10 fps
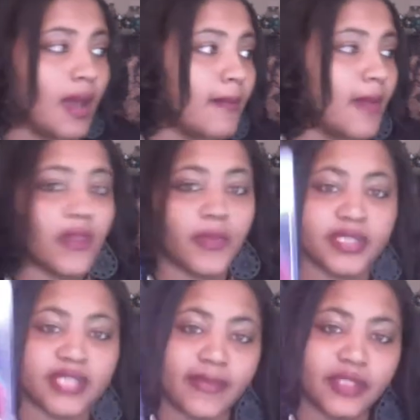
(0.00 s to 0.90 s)
Mother
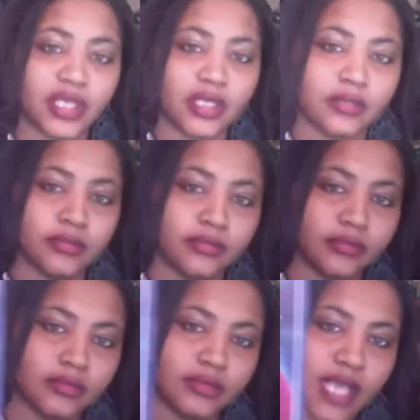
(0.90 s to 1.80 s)
perception.
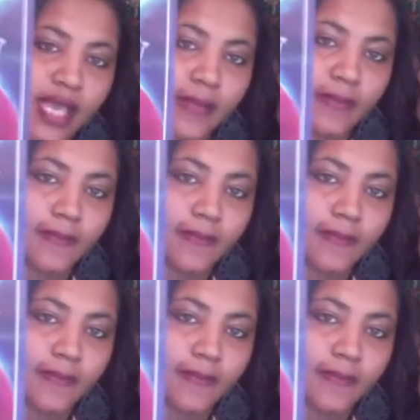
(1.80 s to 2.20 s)
Okay.